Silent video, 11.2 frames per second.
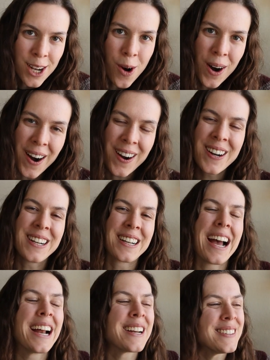so
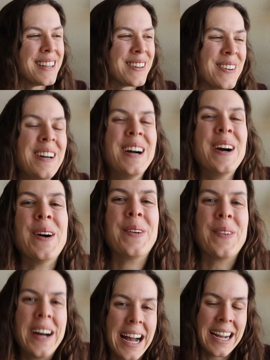hard. I don't know
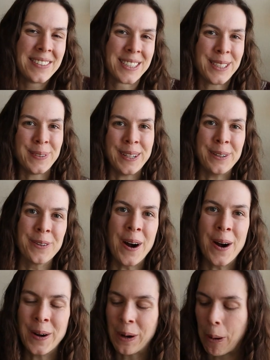what I was doing
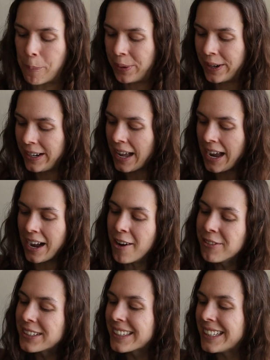wrong, but I
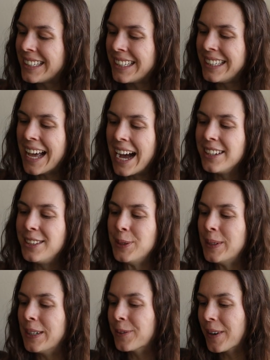obviously did not
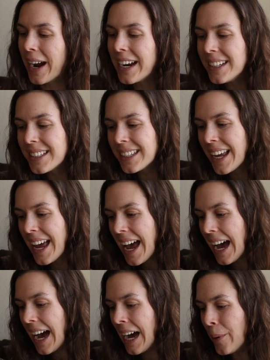do it right.
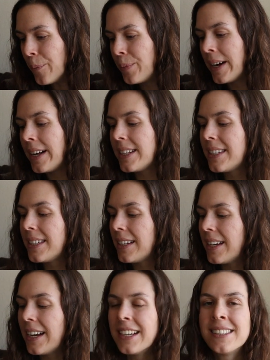Uh, but
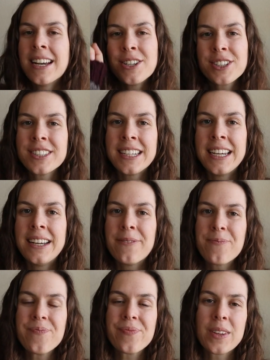essentially,
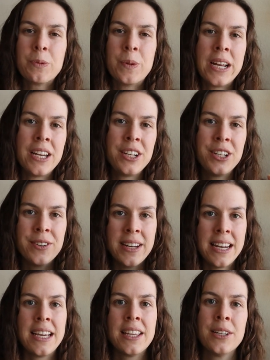when you're
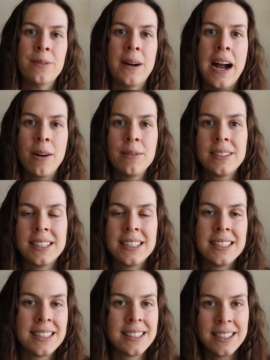knitting in the round,
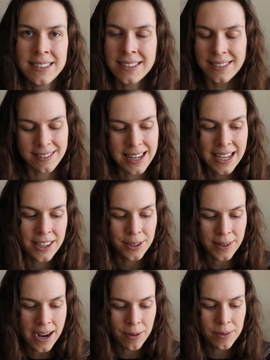since this is knit in the
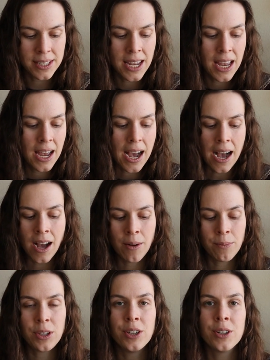round,
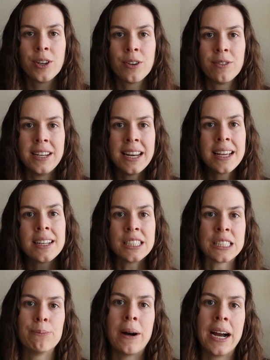um, you're knitting in a
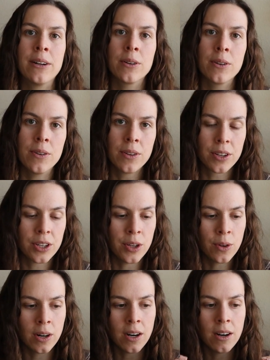spiral.
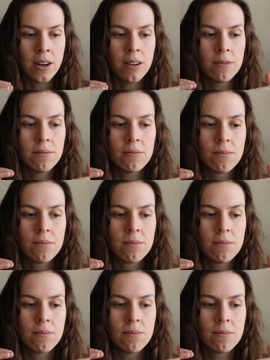Your